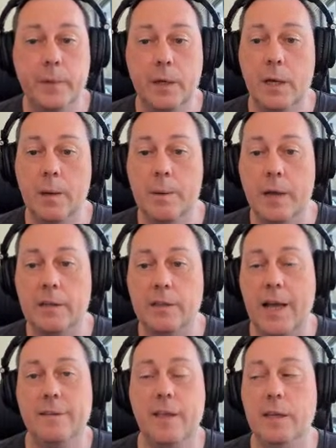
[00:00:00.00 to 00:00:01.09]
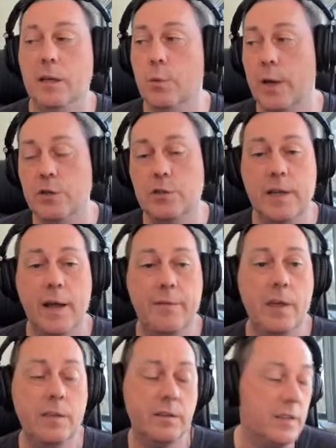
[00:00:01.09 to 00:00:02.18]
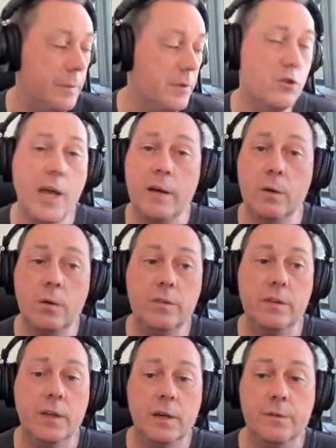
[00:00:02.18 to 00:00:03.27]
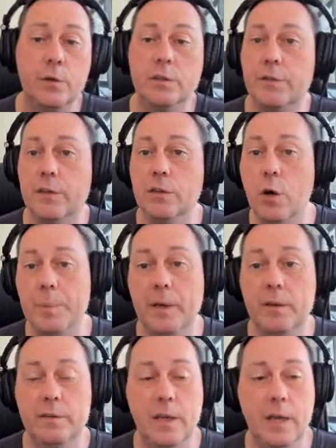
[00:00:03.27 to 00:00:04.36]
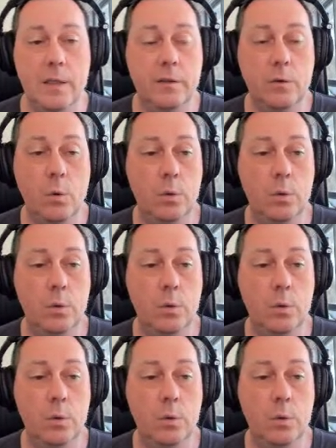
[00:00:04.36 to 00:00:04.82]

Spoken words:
and ask any questions you have there. There's heaps of channels for different topics. There's a whole